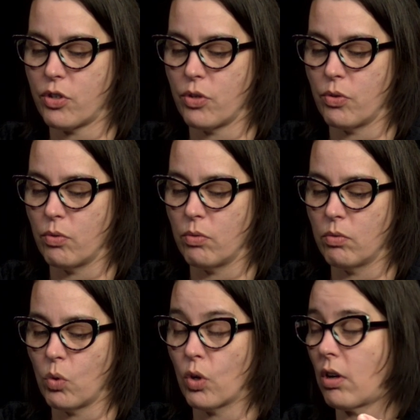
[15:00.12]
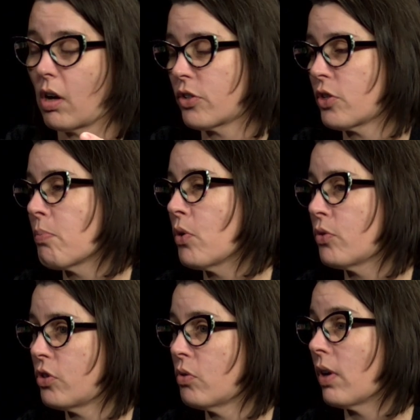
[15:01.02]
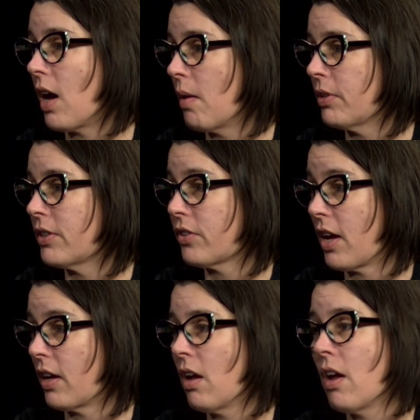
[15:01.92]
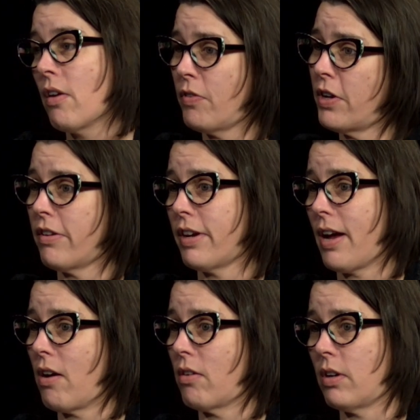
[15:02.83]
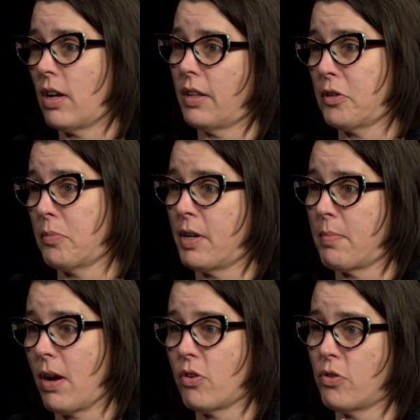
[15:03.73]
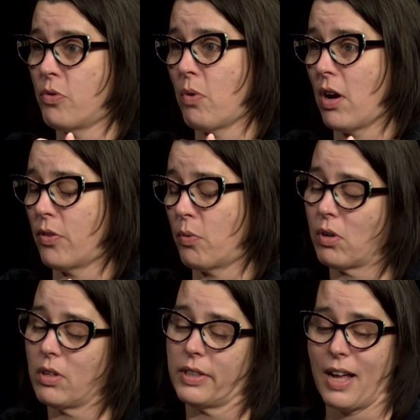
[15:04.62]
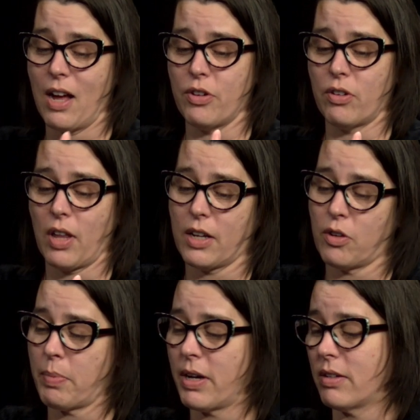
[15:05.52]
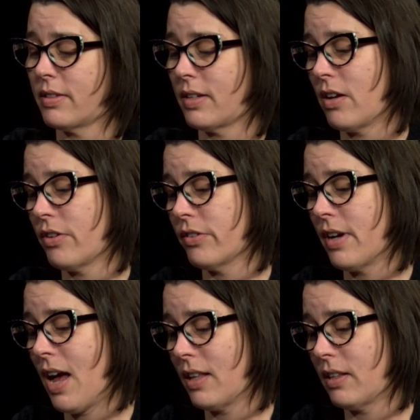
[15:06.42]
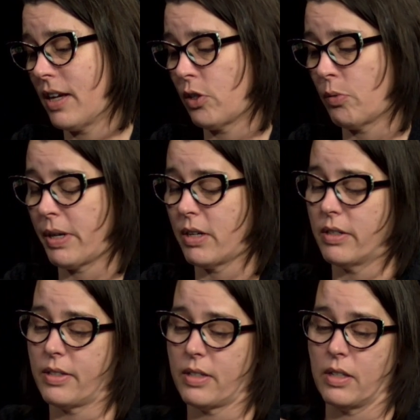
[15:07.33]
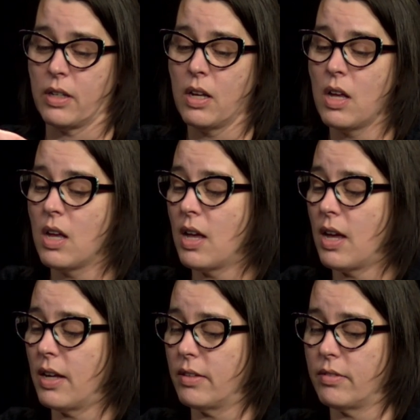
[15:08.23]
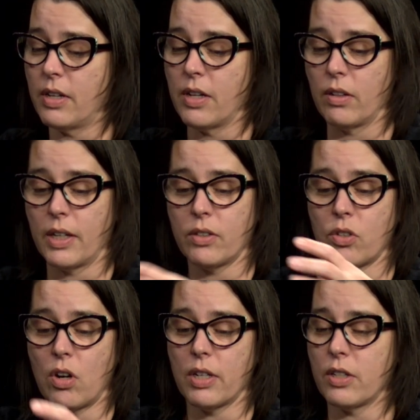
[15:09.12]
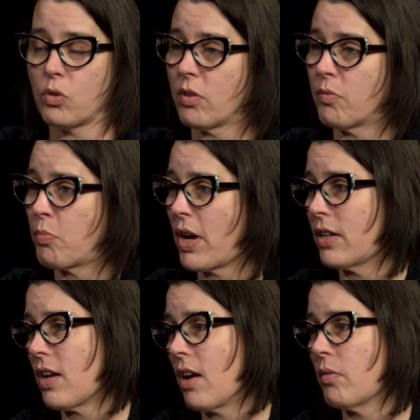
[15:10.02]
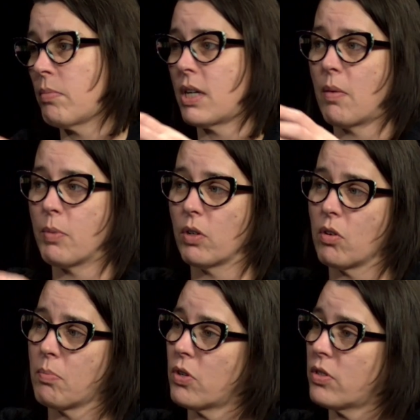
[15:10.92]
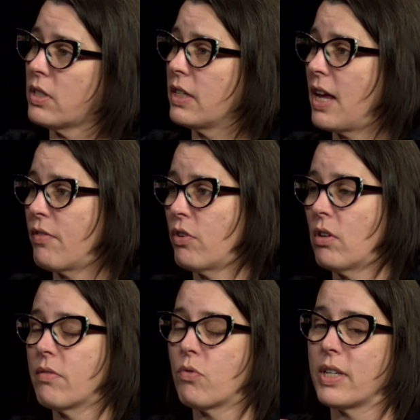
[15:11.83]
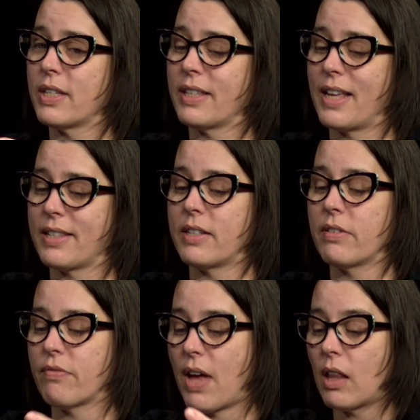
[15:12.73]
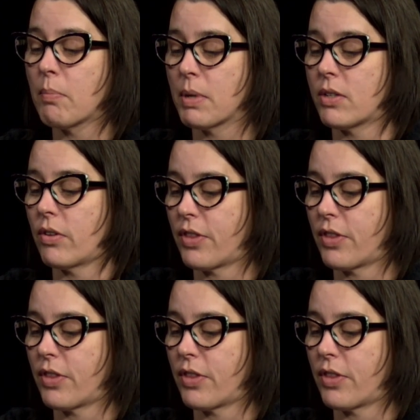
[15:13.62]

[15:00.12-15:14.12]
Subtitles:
to or are supposed to accomplish, like figuring out a little bit about who you are in the world and how you're like your parents and how you're not like your parents, and you know, like starting to sort of branch out and become your own person and have your own voice, and that's a developmental